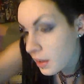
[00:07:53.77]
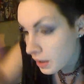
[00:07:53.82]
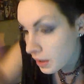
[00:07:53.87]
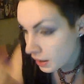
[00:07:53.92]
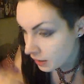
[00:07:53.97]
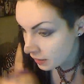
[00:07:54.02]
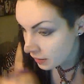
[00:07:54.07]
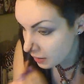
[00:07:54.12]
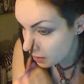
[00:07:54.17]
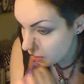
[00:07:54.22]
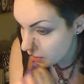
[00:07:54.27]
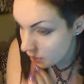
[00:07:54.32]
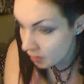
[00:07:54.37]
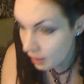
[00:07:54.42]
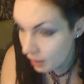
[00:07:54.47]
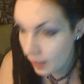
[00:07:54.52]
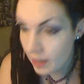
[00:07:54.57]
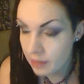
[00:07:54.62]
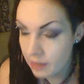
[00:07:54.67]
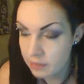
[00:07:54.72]
and then
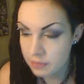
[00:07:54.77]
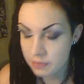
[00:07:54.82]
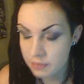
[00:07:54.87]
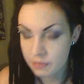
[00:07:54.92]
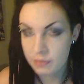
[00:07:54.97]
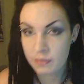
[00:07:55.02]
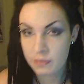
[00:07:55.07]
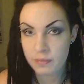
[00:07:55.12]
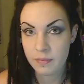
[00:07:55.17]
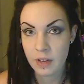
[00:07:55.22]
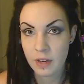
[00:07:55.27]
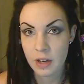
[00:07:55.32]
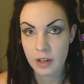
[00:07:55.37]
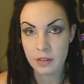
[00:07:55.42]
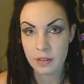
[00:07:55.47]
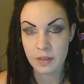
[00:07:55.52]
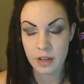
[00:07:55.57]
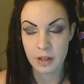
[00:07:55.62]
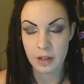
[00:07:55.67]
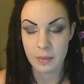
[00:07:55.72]
I have very,
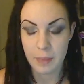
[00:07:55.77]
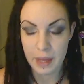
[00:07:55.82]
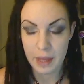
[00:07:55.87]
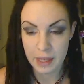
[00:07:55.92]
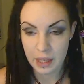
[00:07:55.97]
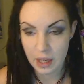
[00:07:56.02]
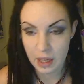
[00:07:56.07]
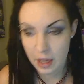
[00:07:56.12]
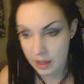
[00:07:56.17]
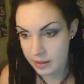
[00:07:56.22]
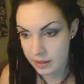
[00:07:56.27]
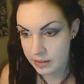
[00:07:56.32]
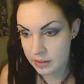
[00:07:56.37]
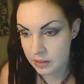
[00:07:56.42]
very baggy eyes,